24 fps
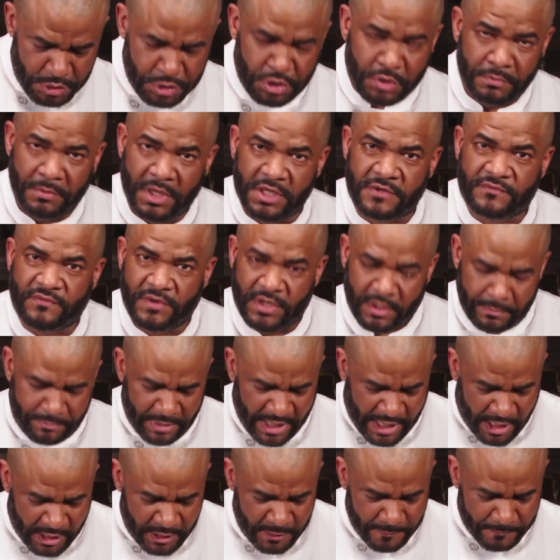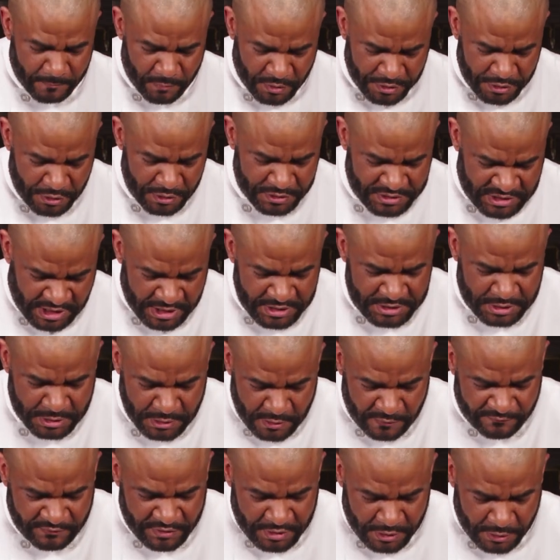much for the palate when you're tasting
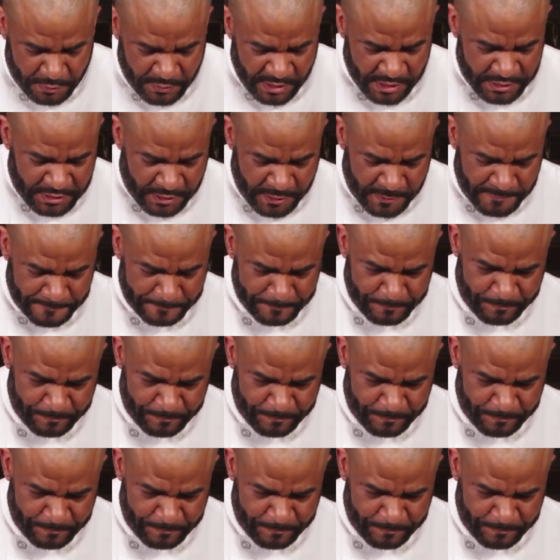your vinaigrette there.